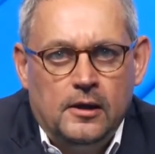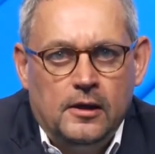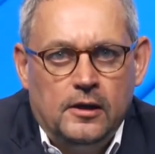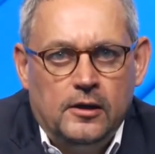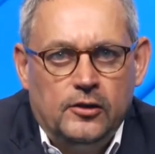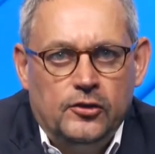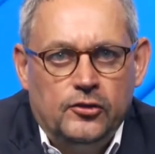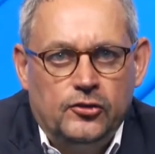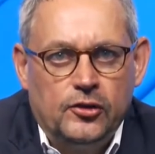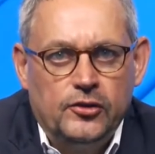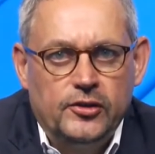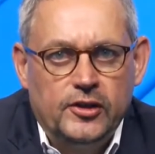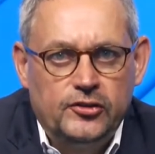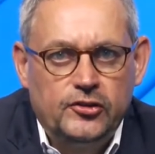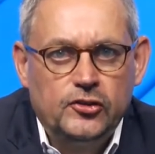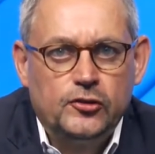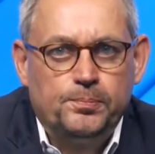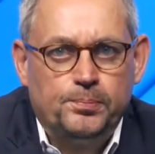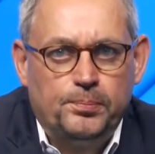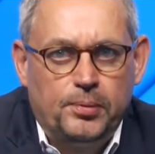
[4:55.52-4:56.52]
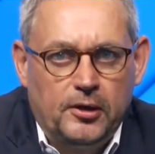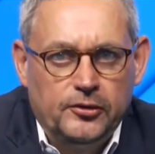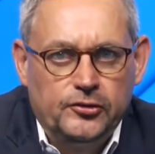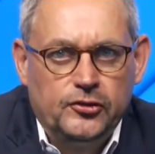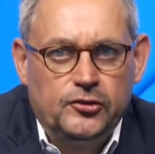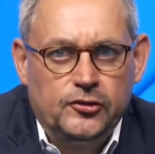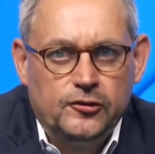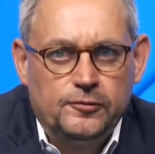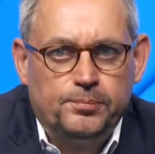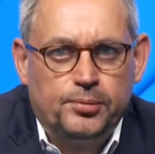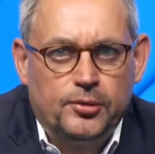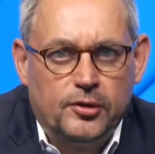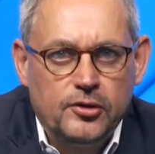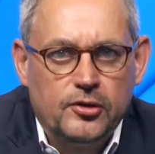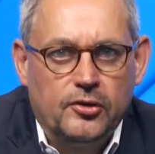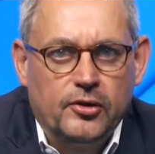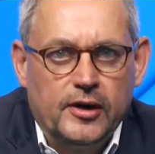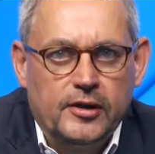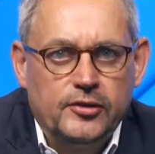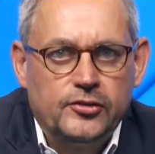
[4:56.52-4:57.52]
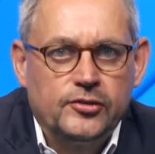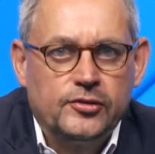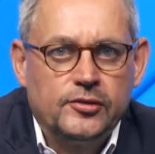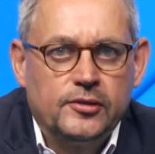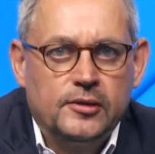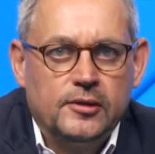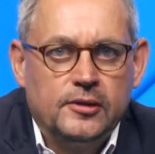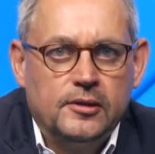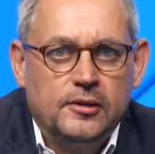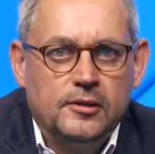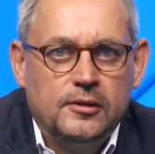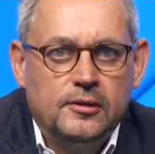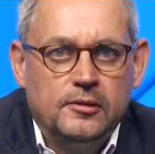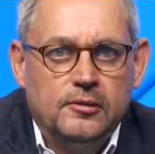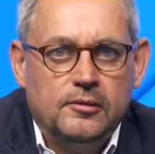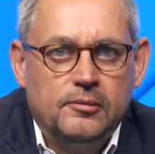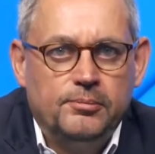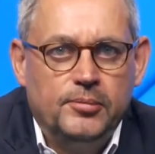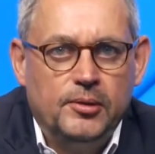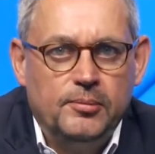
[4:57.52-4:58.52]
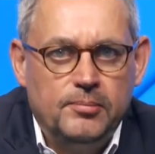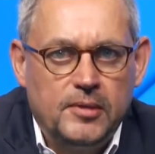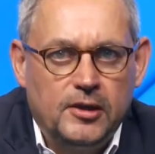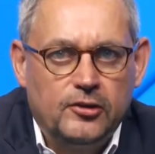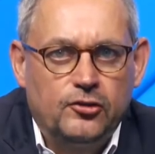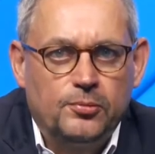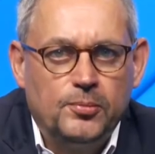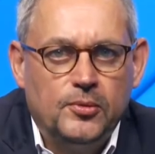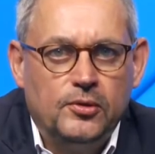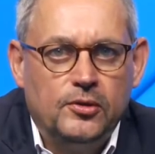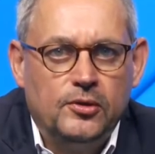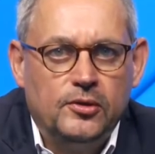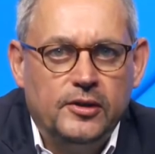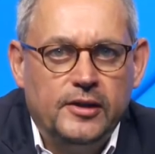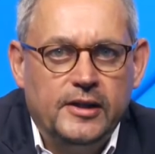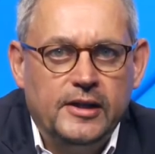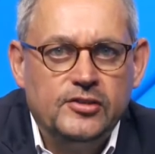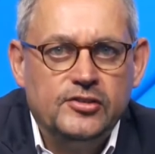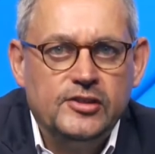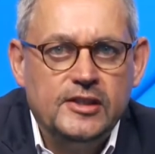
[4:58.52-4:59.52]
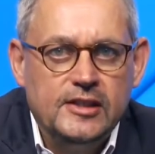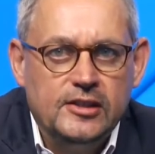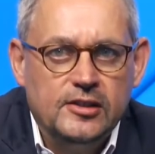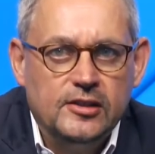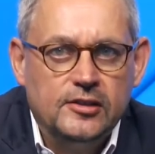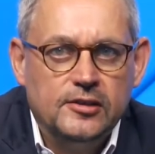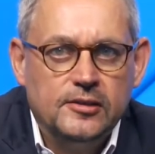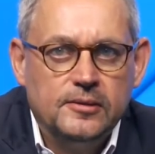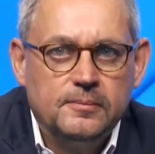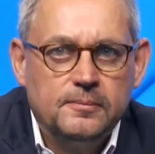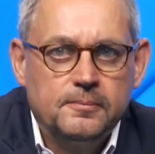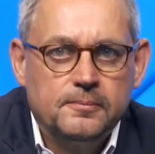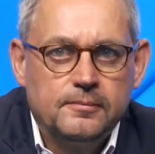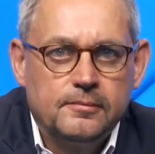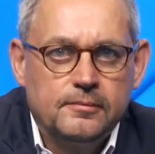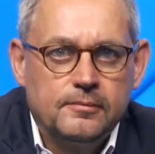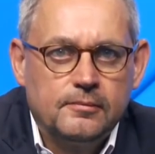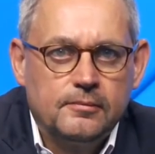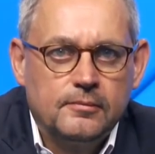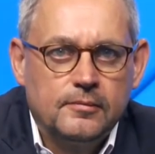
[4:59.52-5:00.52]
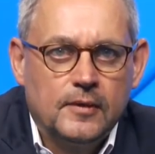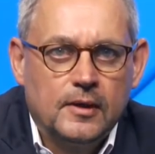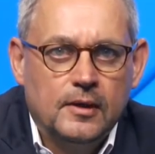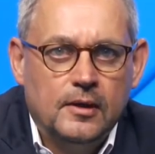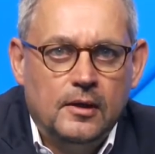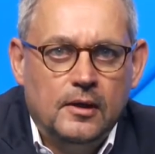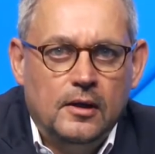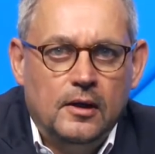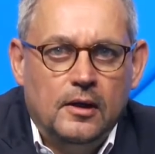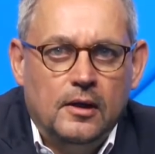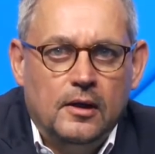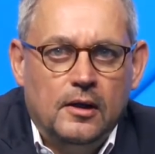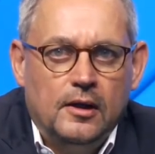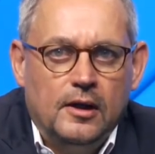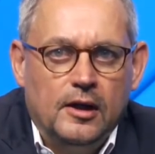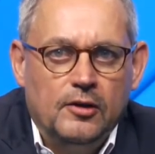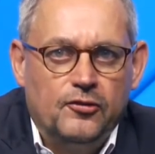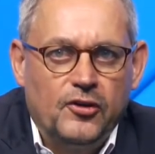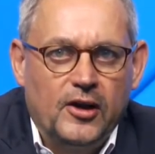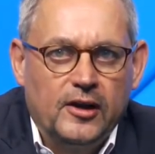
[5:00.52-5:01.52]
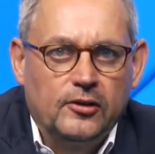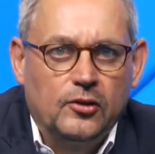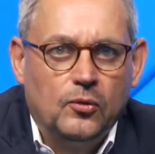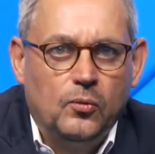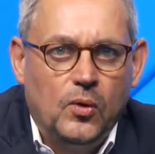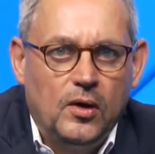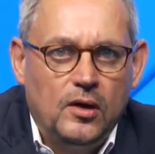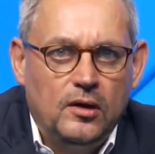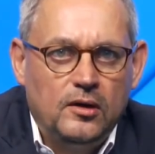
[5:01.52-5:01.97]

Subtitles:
So this is positive progress, but much more is needed. In fact, the world